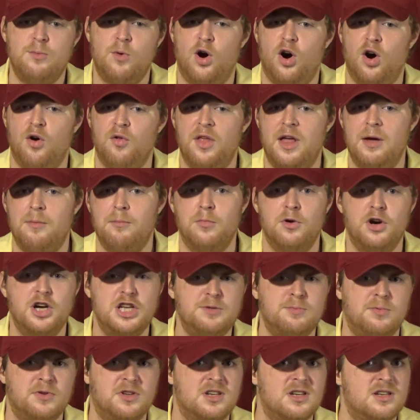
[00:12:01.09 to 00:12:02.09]
all that
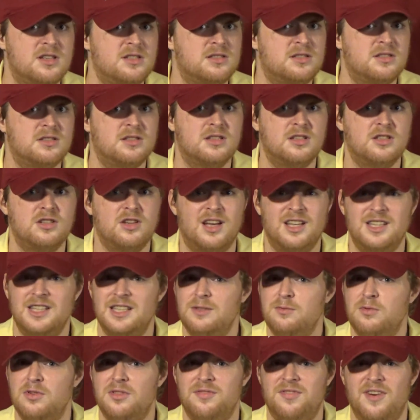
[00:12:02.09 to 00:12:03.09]
much because, I
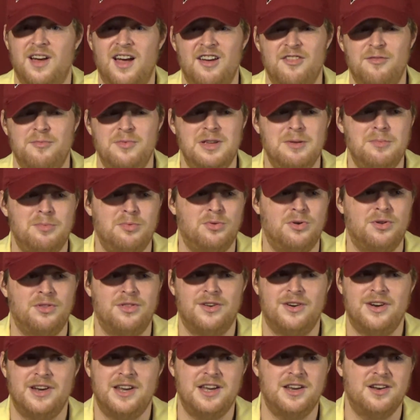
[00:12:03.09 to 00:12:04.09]
live with 5 people and
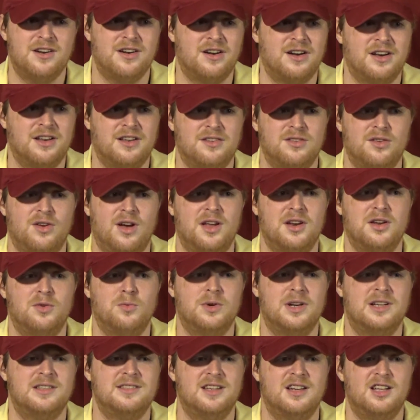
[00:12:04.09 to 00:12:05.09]
they're here. And so I don't
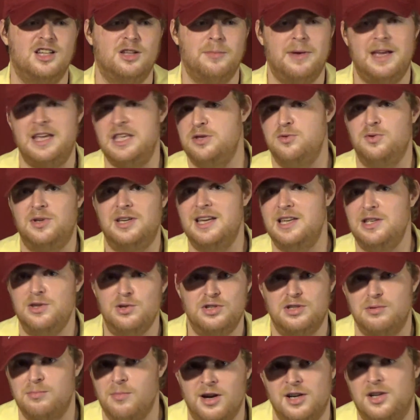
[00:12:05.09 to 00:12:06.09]
want to tell them, hey, you can't
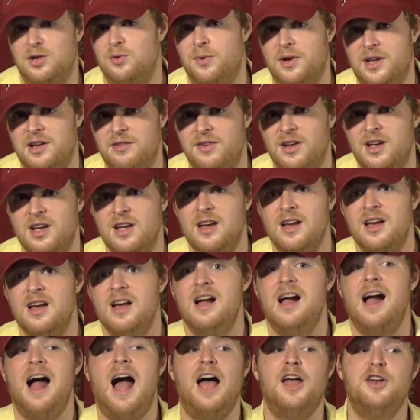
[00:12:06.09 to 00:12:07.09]
use the microwave.
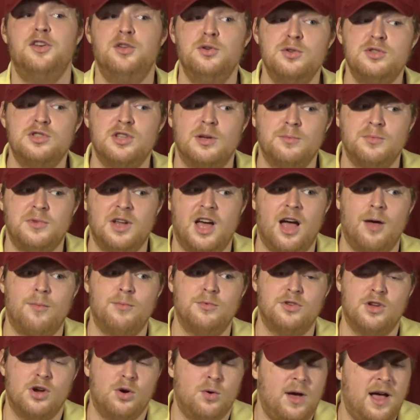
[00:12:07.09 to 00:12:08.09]
I do
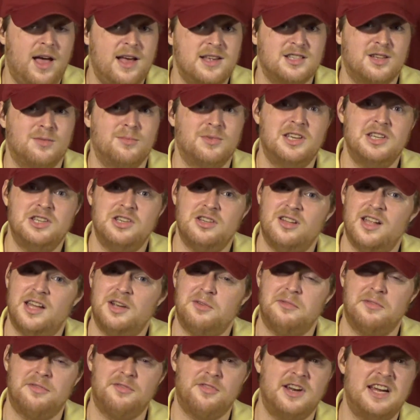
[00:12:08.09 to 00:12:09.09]
sometimes go ask them, can you
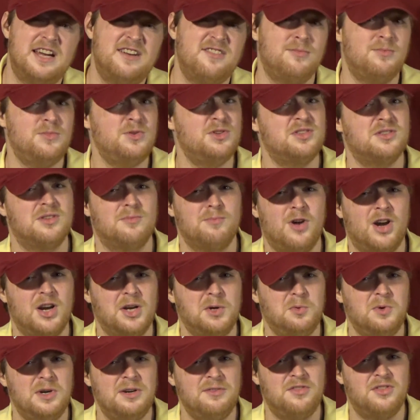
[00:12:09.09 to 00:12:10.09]
refrain from using the
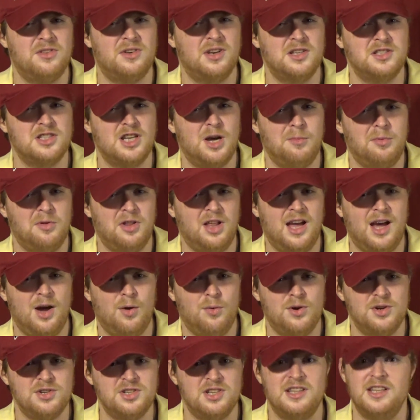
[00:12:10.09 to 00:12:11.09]
microwave for the next couple
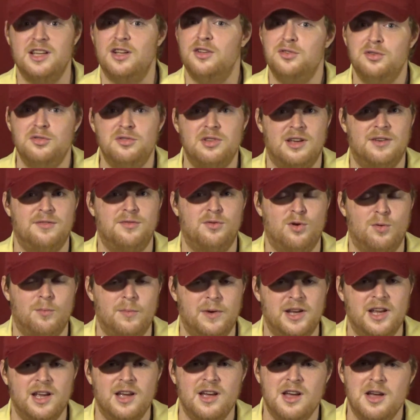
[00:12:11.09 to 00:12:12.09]
hours? And they'll do that for
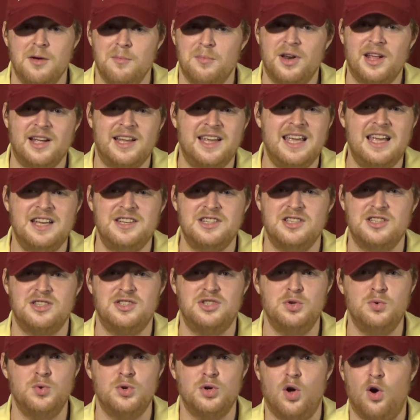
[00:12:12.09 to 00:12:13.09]
me. But I can't just
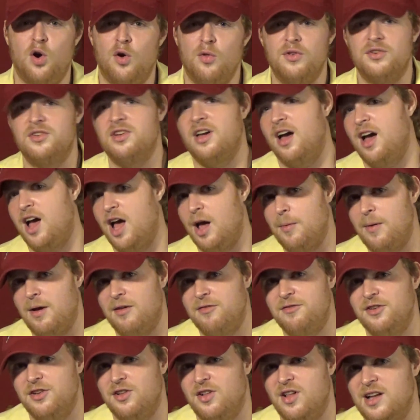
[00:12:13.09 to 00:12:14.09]
do it all the time. I
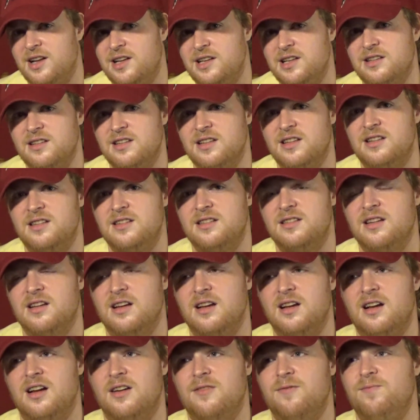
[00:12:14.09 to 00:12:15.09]
feel like it's
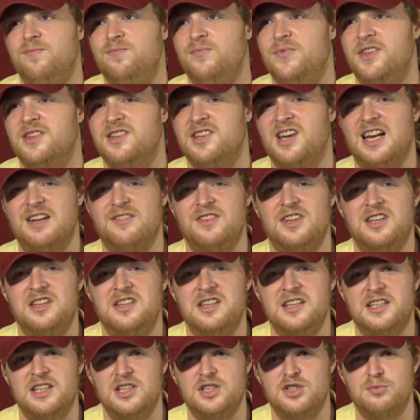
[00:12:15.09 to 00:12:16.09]
kind of a
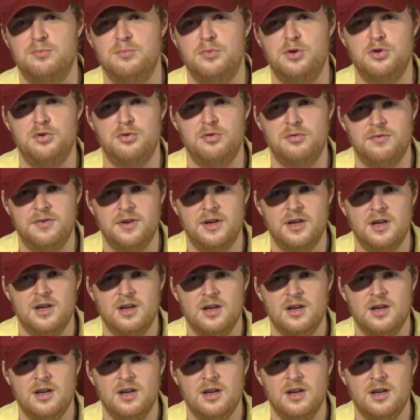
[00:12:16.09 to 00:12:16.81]
dickish move